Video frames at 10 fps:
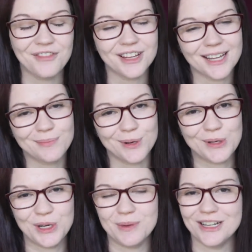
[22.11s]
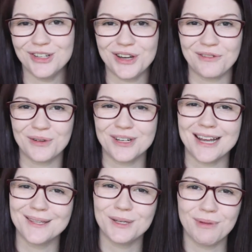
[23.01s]
I feel like BookTube in general
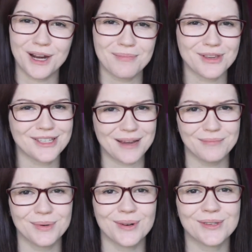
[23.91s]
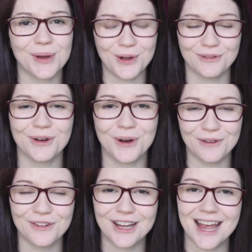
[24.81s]
tends to bring up the same books over and
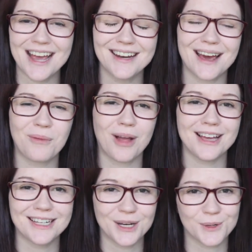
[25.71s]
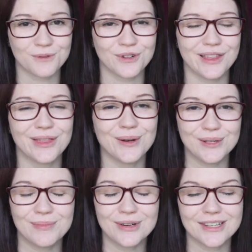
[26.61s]
over again, and while I tend to avoid
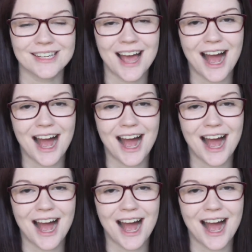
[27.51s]
those books,